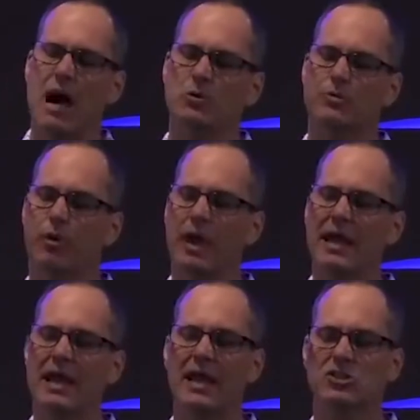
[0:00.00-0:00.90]
was praying
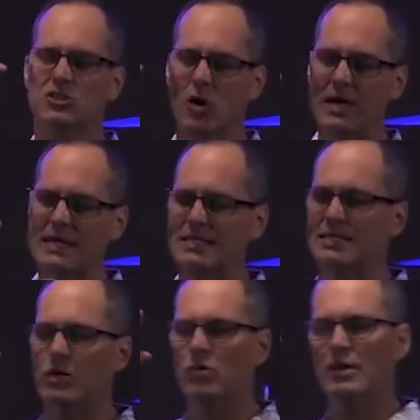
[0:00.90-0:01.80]
and I started to really